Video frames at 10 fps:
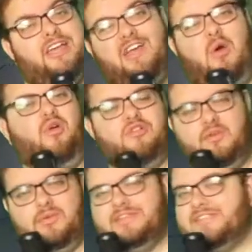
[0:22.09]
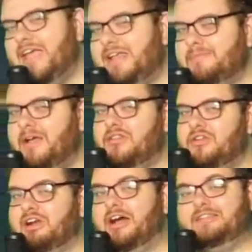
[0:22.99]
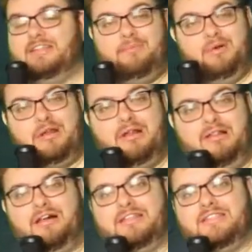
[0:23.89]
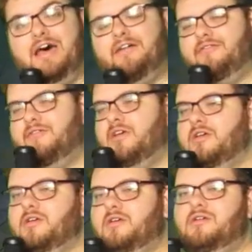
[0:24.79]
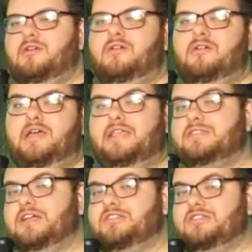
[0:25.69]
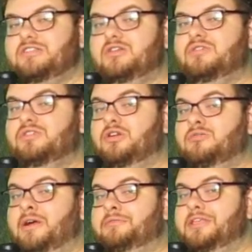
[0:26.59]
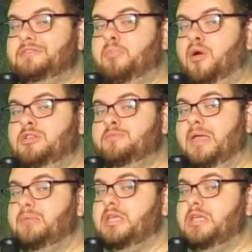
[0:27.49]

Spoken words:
Or if you want to see any of my other content, I put out a lot of stuff. It's not just turn with third around these parts, baby.